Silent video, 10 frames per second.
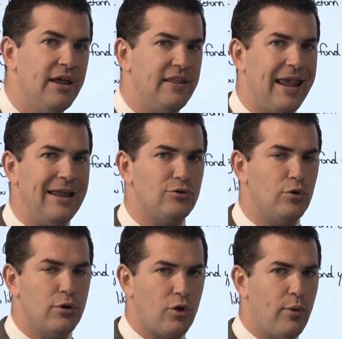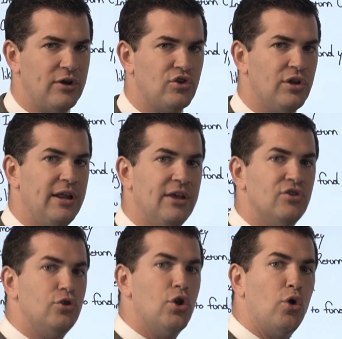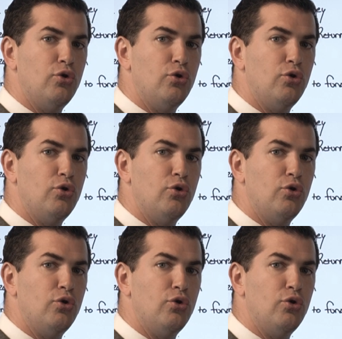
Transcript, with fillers: The answer to the question is no,